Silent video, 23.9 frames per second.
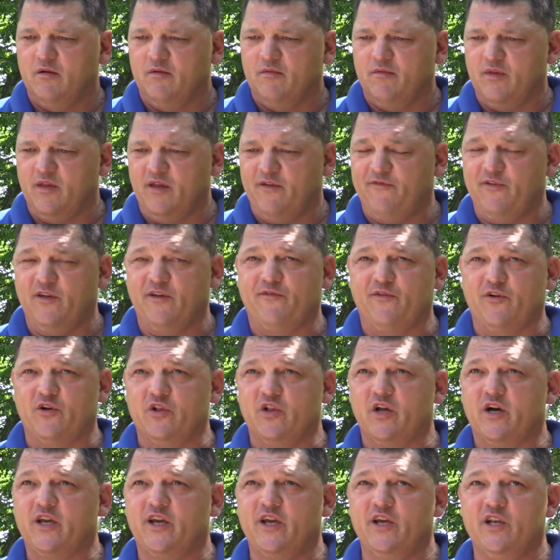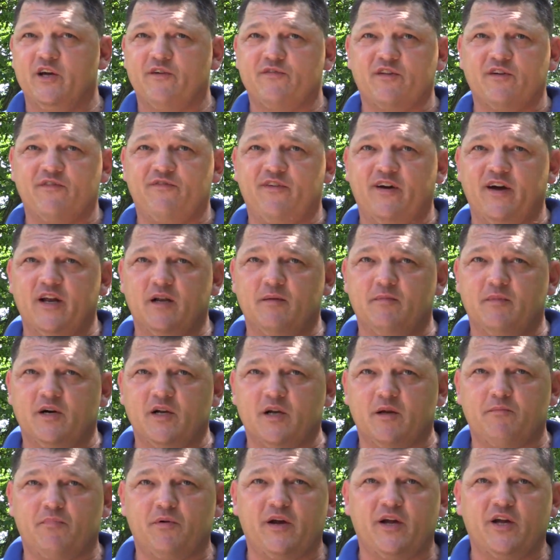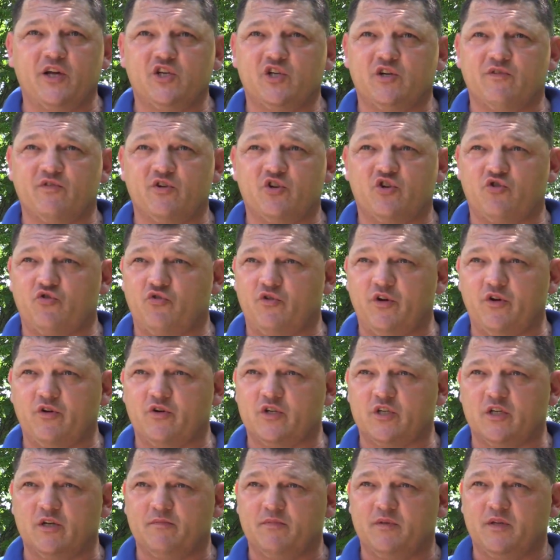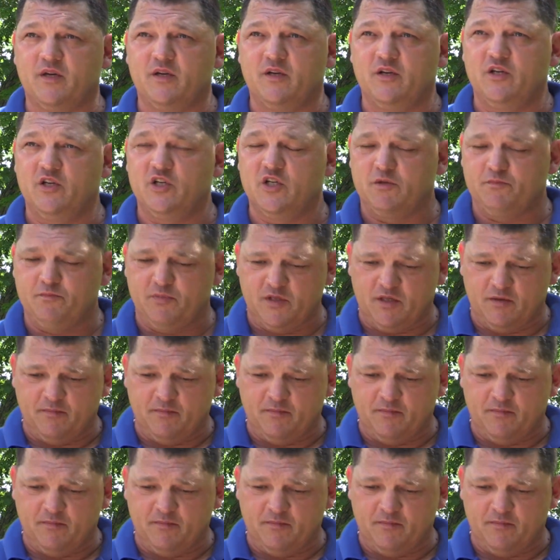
if you're lucky enough to find them on a branch of a tree or something, you just put the